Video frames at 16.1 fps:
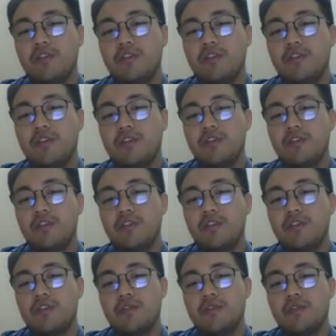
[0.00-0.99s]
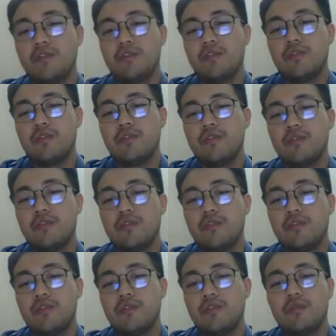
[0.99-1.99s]

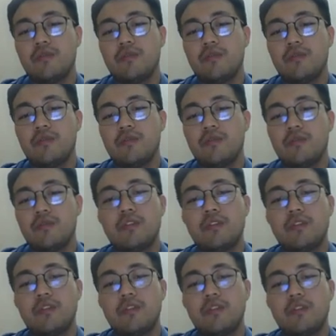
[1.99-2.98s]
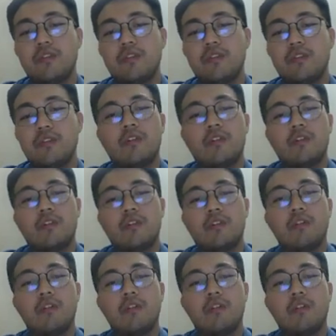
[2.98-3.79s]
(silence)